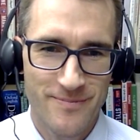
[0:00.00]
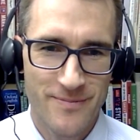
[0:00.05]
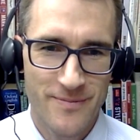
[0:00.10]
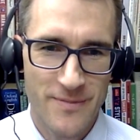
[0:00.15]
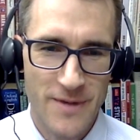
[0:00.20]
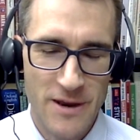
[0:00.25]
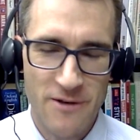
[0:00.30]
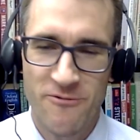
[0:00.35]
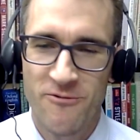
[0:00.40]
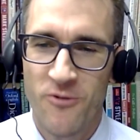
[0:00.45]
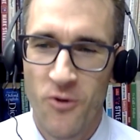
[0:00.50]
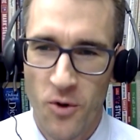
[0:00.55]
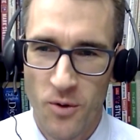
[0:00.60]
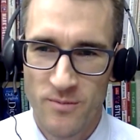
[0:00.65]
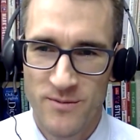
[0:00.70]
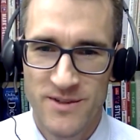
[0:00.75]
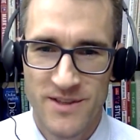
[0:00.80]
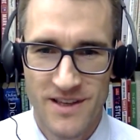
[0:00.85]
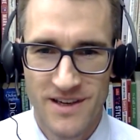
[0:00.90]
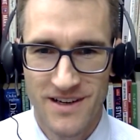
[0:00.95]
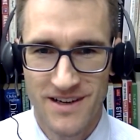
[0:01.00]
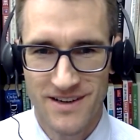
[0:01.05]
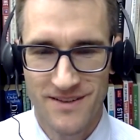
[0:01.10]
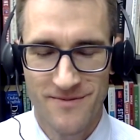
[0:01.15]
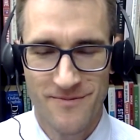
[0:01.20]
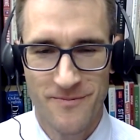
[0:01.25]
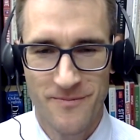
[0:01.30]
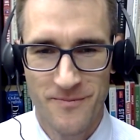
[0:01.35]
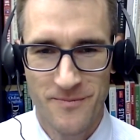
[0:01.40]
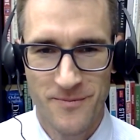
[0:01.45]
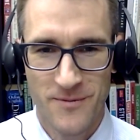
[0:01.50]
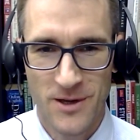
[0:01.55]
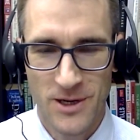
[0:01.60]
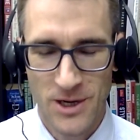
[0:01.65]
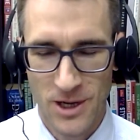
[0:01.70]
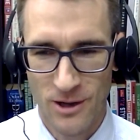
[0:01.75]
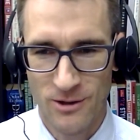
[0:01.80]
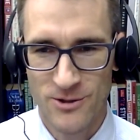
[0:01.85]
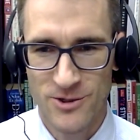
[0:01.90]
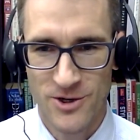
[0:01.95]
informs the
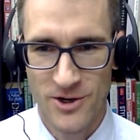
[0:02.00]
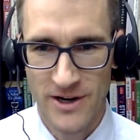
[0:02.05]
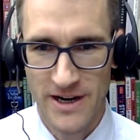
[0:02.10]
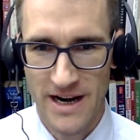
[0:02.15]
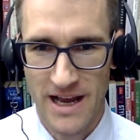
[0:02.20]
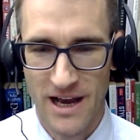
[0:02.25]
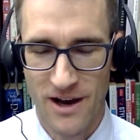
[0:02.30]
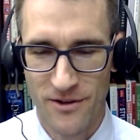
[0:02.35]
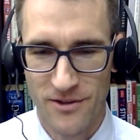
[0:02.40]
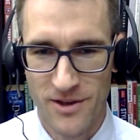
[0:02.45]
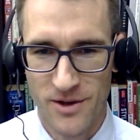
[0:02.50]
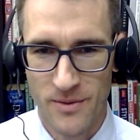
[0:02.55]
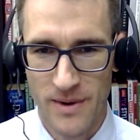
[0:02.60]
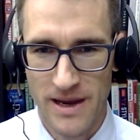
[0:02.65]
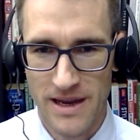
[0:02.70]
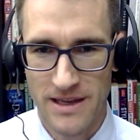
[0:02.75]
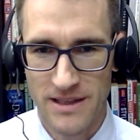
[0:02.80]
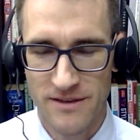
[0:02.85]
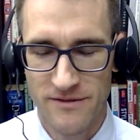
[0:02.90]
culture in a healthy way in the